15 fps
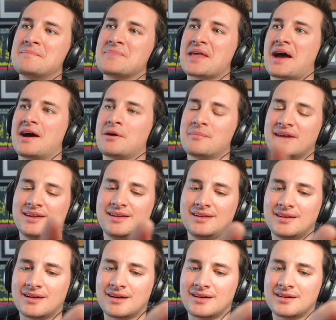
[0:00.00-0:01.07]
how
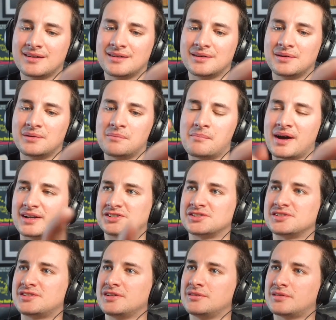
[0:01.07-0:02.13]
many uh, matches
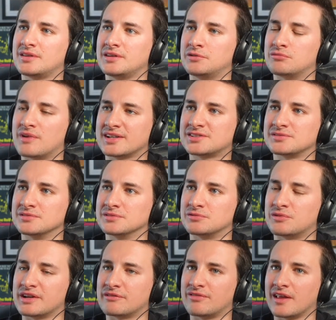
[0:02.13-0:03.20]
do you think you wrestled
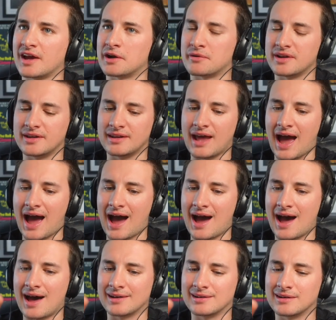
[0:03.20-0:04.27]
Ric Flair in?
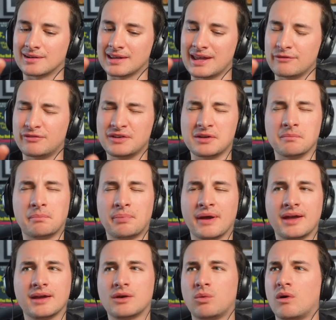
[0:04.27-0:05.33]
And if you can
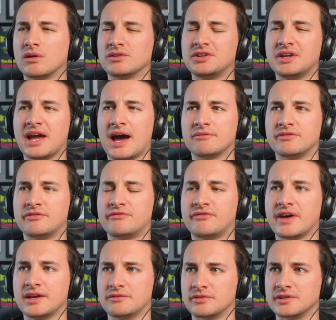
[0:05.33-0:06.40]
pick one, do you have a
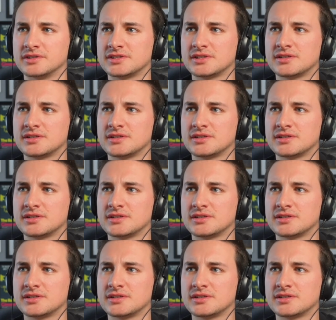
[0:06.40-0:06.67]
favorite?